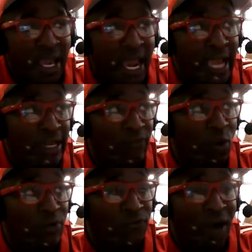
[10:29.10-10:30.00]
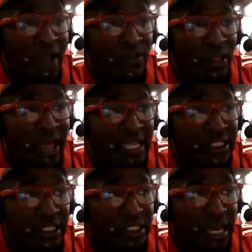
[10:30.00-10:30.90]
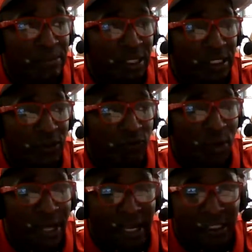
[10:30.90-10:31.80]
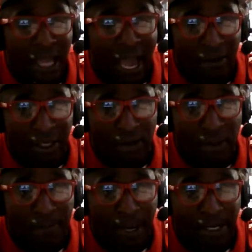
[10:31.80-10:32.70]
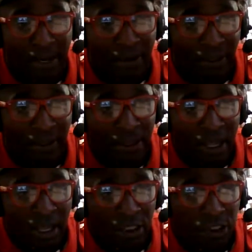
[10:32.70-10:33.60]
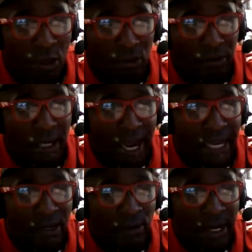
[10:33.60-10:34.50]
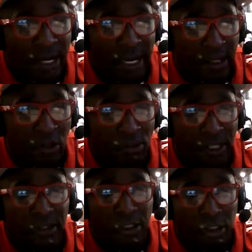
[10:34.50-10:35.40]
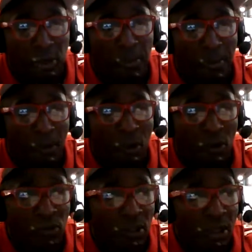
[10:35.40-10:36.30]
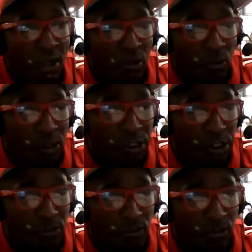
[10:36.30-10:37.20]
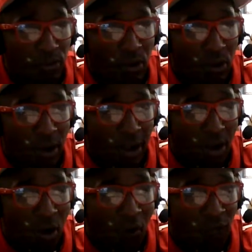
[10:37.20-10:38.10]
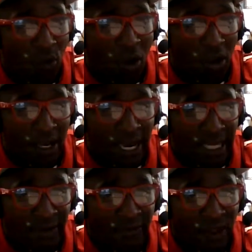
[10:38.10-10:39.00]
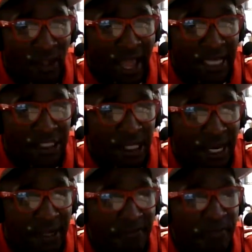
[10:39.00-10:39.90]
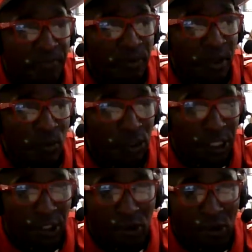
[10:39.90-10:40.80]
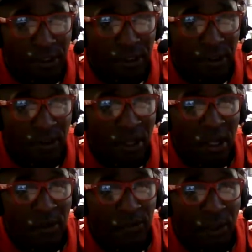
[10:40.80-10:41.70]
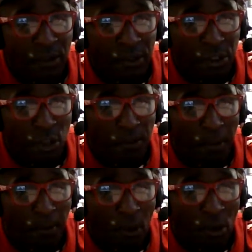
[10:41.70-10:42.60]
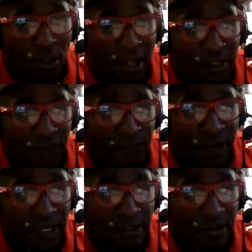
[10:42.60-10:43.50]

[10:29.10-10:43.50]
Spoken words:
and have won 5 of the last 6 games against the 49ers out here in the Bay Area. So Andy Reid, including the Super Bowl, which overall 8 of the last 10, which including the Super Bowl defeat,